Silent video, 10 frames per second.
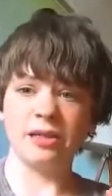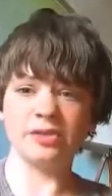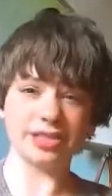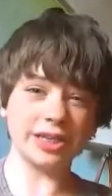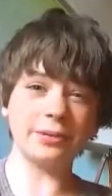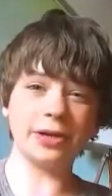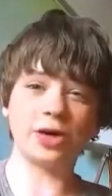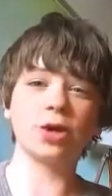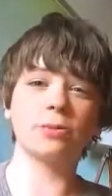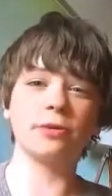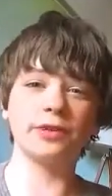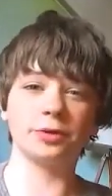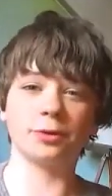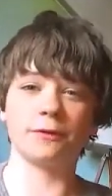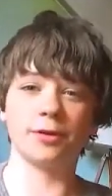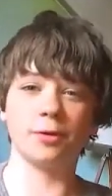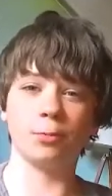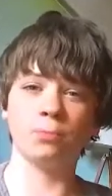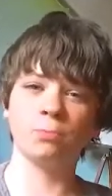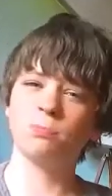This is going to be a horror movie to review.